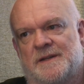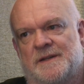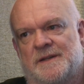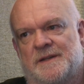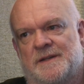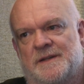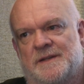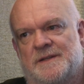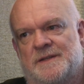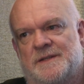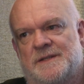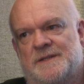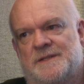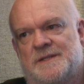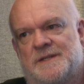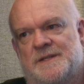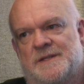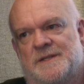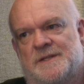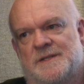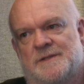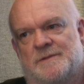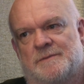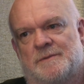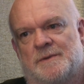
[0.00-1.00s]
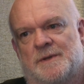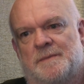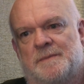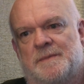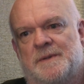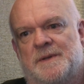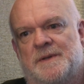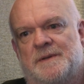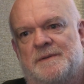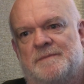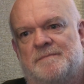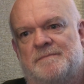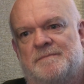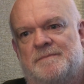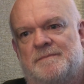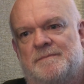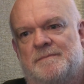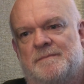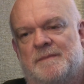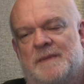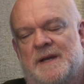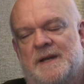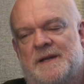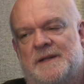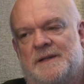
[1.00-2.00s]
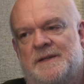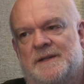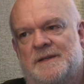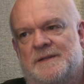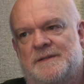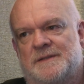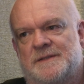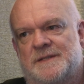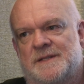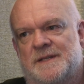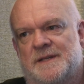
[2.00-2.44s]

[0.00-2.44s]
and the decision's really been made that